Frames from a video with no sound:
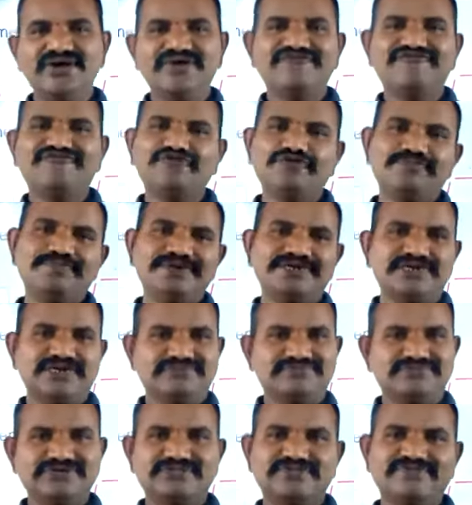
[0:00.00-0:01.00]
4-bit
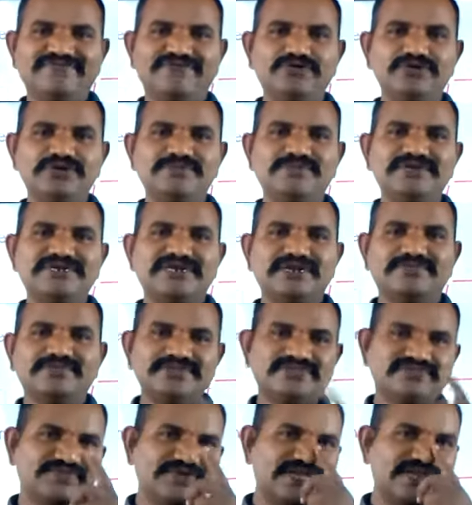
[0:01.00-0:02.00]
numbers. 4-bit numbers
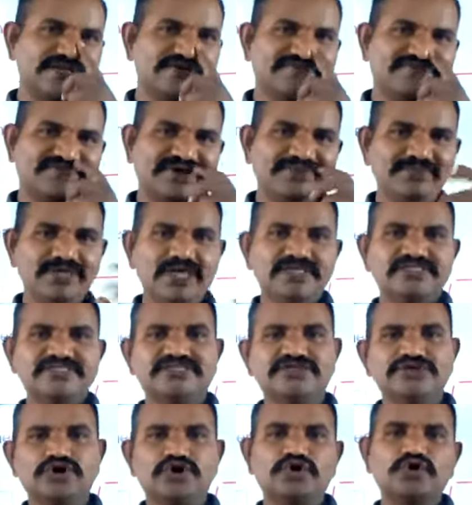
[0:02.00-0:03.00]
varying from
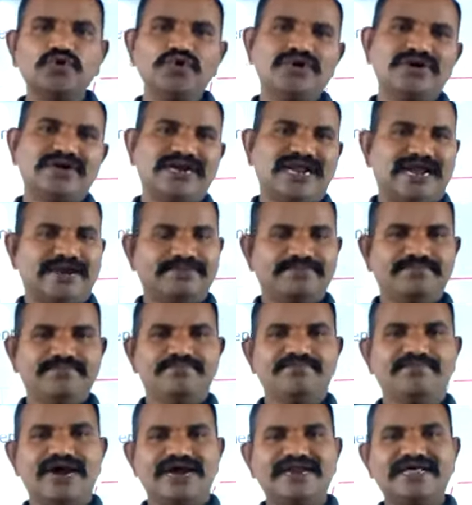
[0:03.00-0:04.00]
0 to 9.
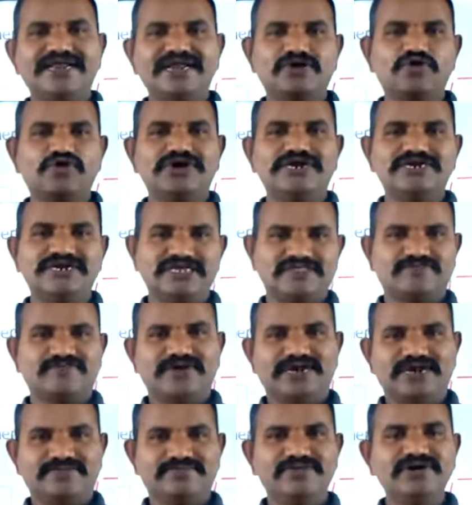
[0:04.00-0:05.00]
Binary coded decimal
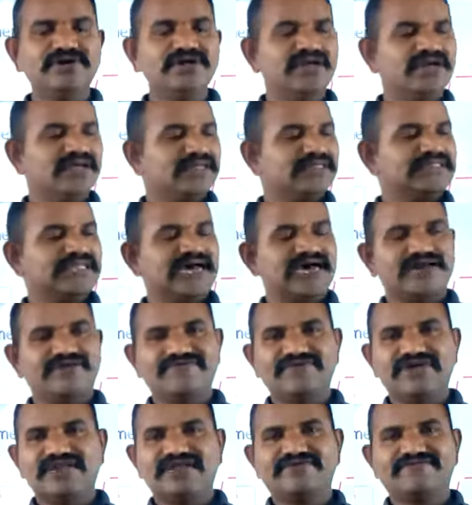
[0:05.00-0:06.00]
number, they are
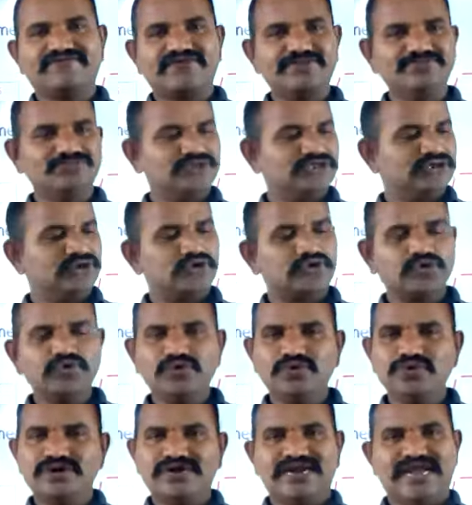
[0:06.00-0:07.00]
varying from 0 to
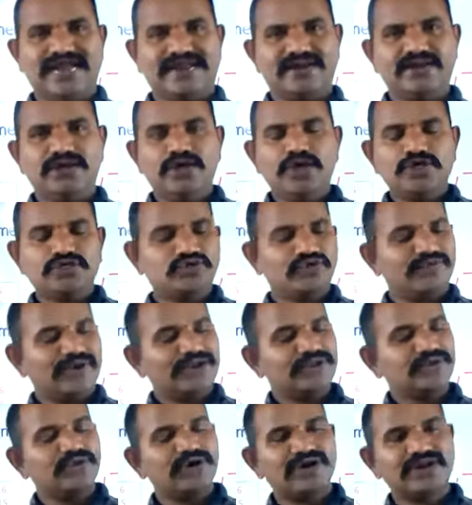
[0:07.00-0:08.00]
9. So when
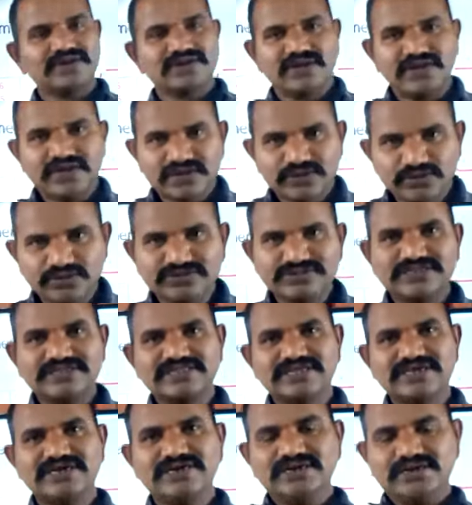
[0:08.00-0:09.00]
you are using
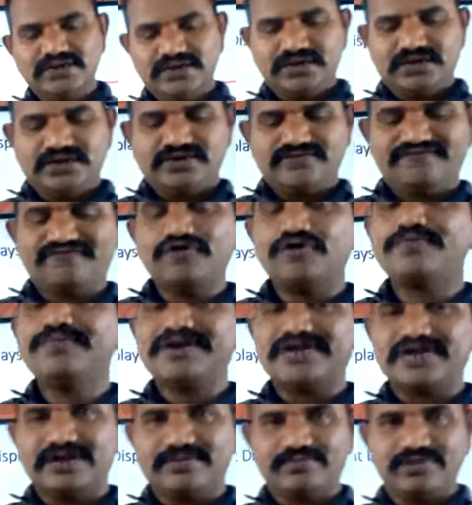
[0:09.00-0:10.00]
the 4-bit
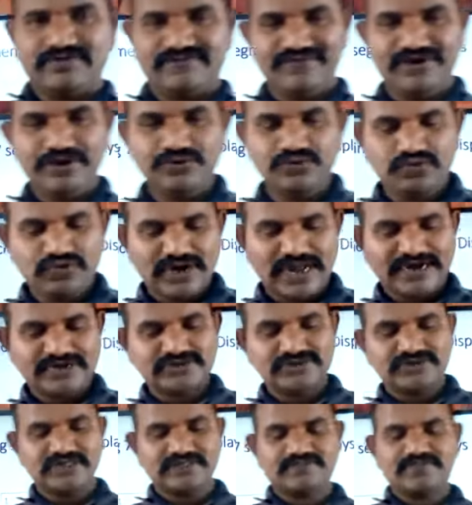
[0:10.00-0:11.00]
number, when you would like to
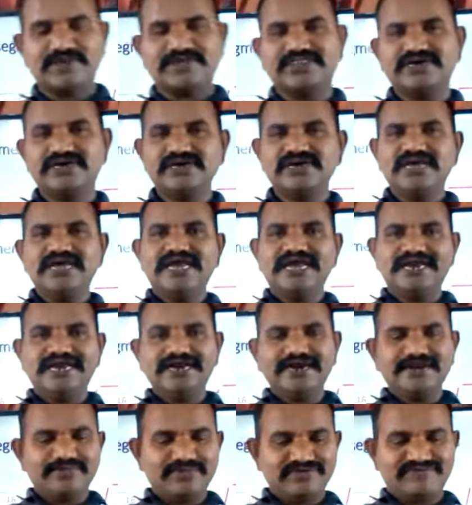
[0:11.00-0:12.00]
display the any
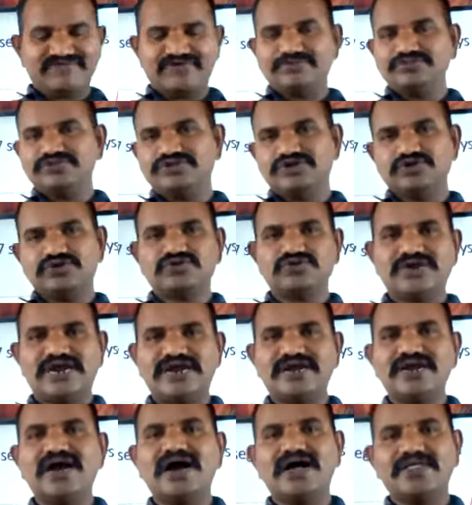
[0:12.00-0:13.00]
number from 0 to
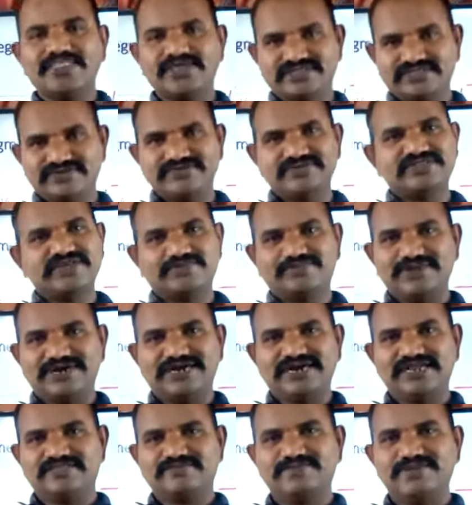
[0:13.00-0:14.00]
9 on the 7-segment
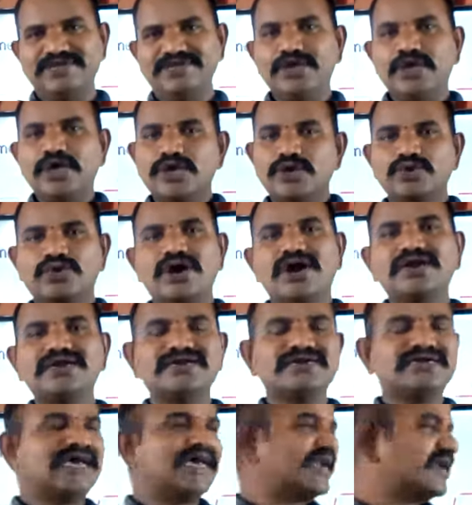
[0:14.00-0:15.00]
display, you can't
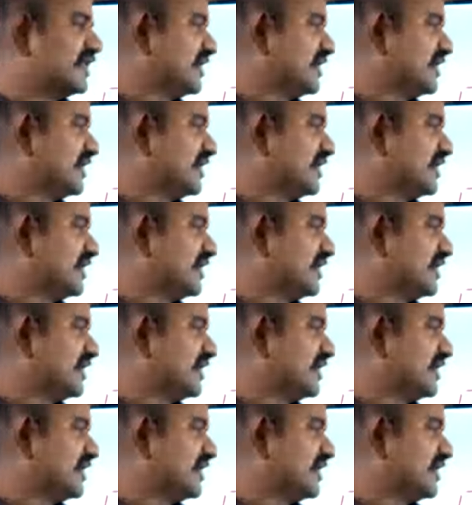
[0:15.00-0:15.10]
directly